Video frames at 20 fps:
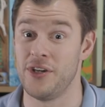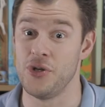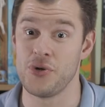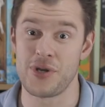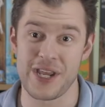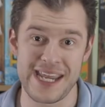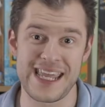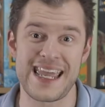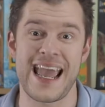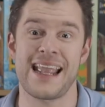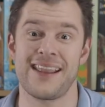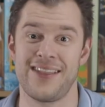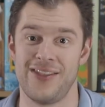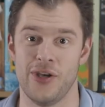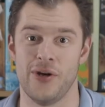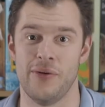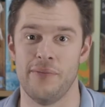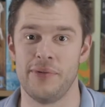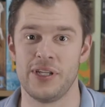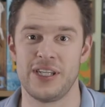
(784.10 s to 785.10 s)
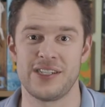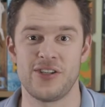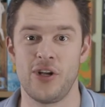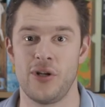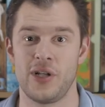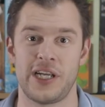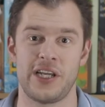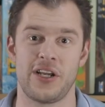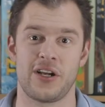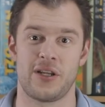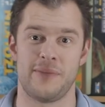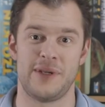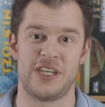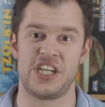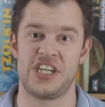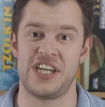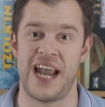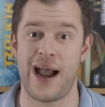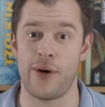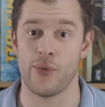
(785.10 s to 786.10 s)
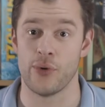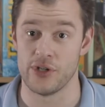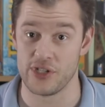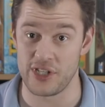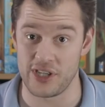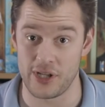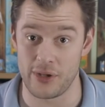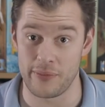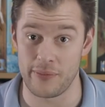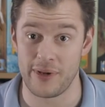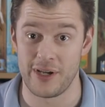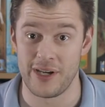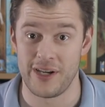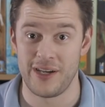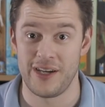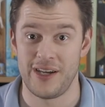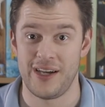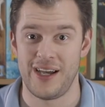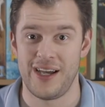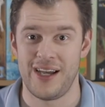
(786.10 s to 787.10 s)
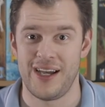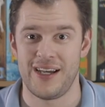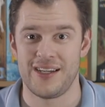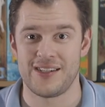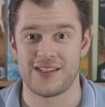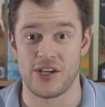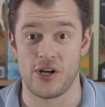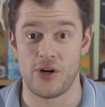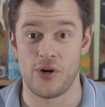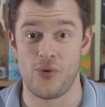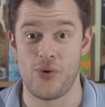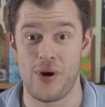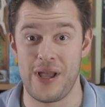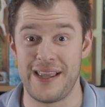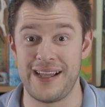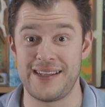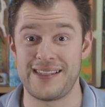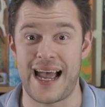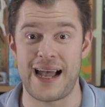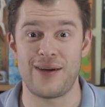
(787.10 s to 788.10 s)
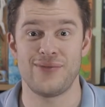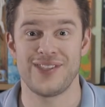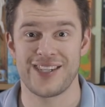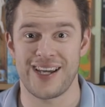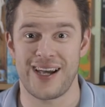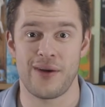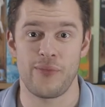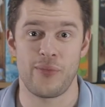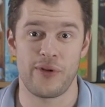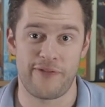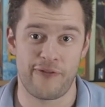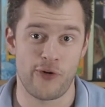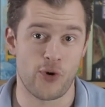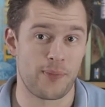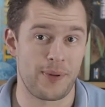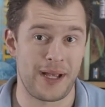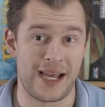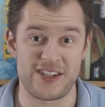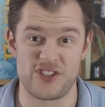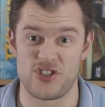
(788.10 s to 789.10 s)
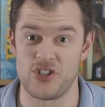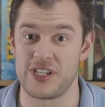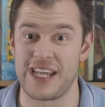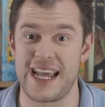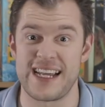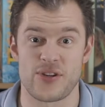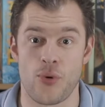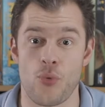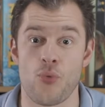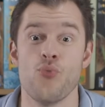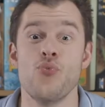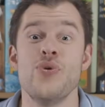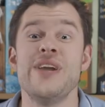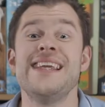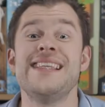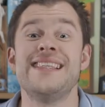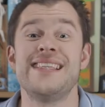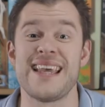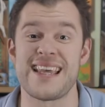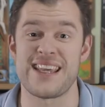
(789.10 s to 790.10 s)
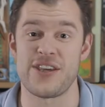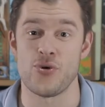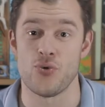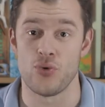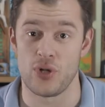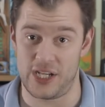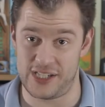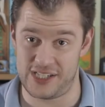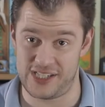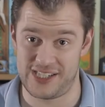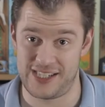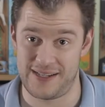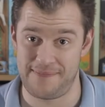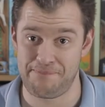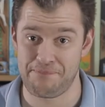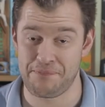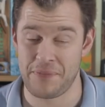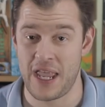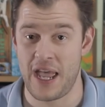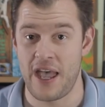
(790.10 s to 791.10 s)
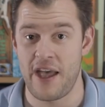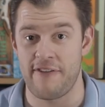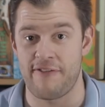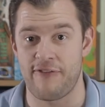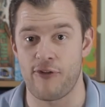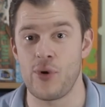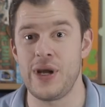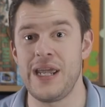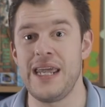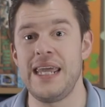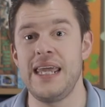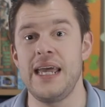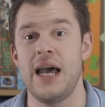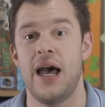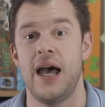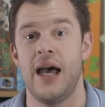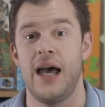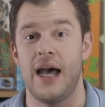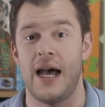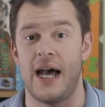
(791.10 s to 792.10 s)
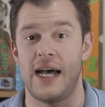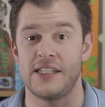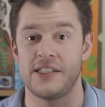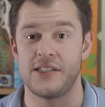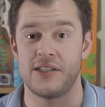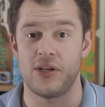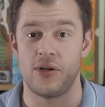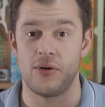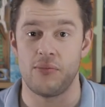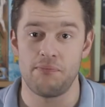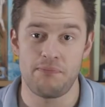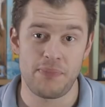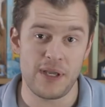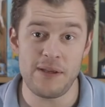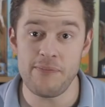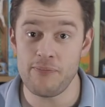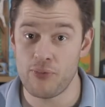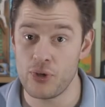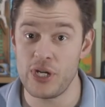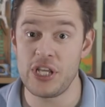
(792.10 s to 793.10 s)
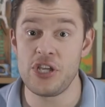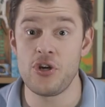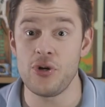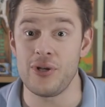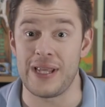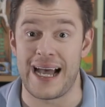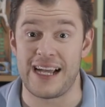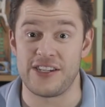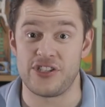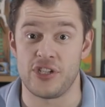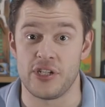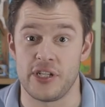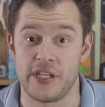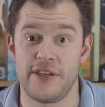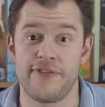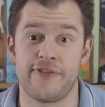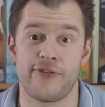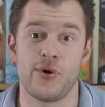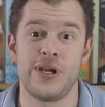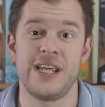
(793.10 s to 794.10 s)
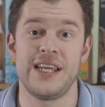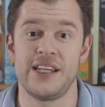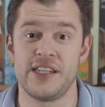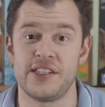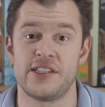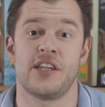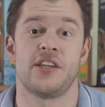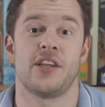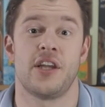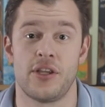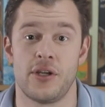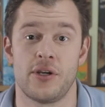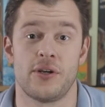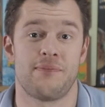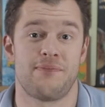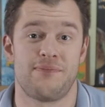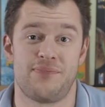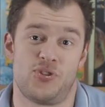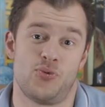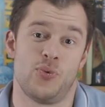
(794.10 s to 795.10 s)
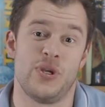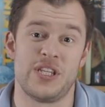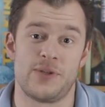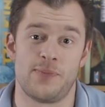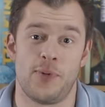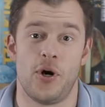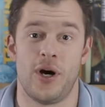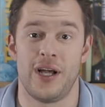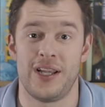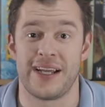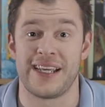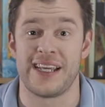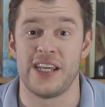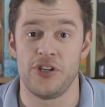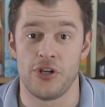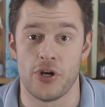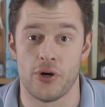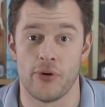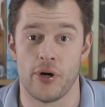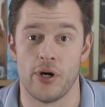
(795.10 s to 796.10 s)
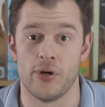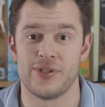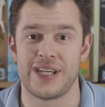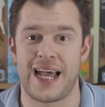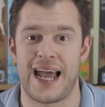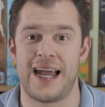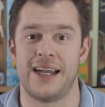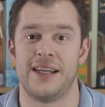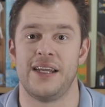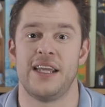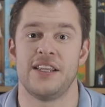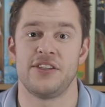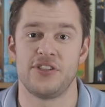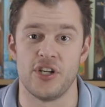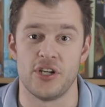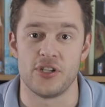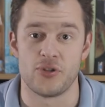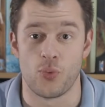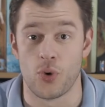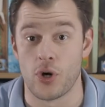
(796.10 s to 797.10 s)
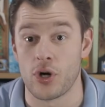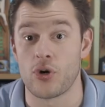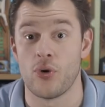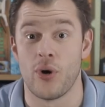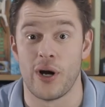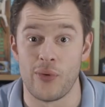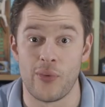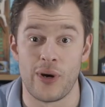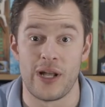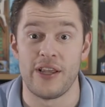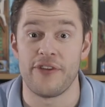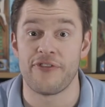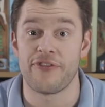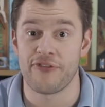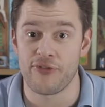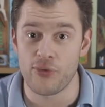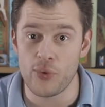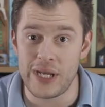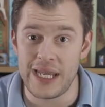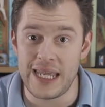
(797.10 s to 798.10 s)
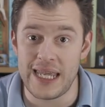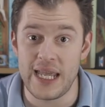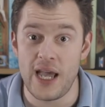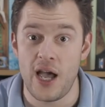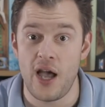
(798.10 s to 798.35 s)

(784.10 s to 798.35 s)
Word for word: can get them, but it's not like you're going to be showered in them. So the downtime with four players just gets ridiculous. Three has been pretty good actually. Three is another sweet spot I like in Euros, and it does work quite well at three.